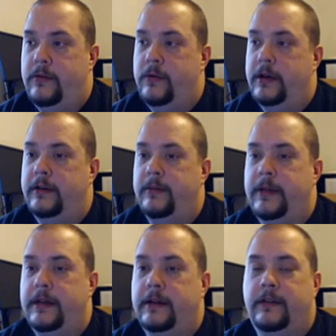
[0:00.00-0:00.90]
You don't want it
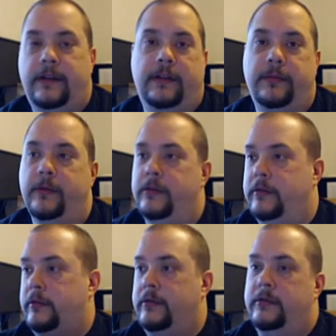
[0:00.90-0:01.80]
to be
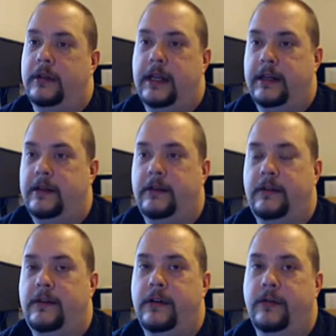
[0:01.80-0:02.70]
accessible like,
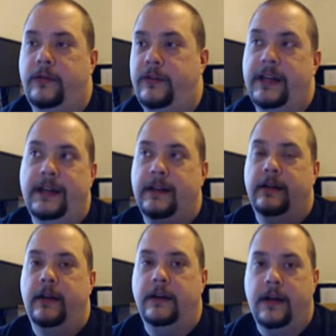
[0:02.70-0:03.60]
you know,
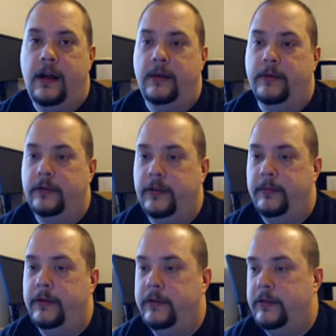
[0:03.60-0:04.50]
CNN.com or
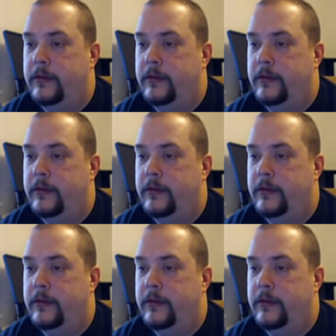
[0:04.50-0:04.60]
something.